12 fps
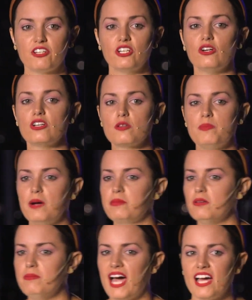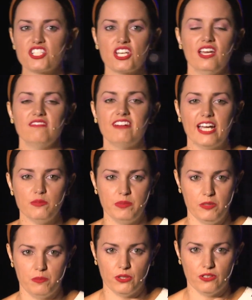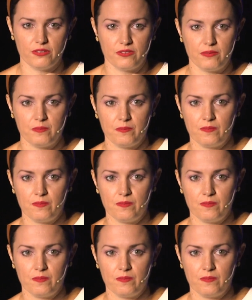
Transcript: If you're gonna go to the pumpkin patch, invite people.